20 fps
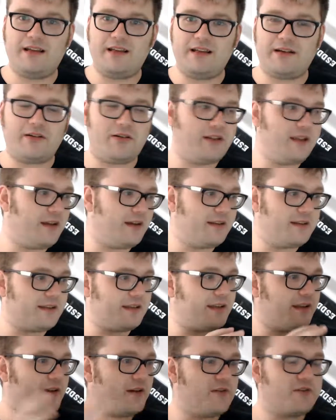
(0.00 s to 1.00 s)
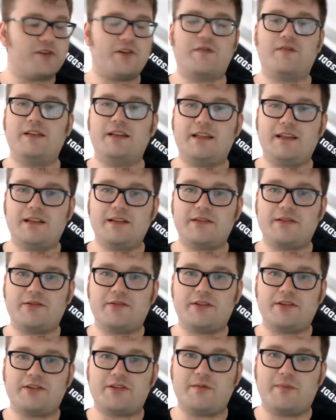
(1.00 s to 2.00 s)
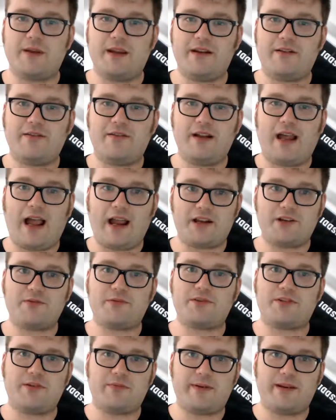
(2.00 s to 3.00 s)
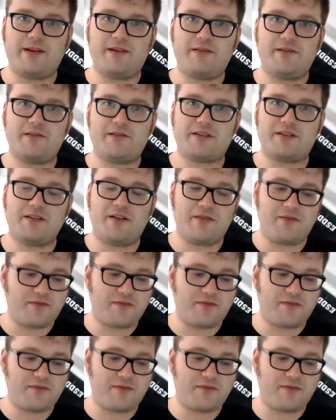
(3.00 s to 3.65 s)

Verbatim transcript: Holly Hunter goes off and does all the actual superhero stuff.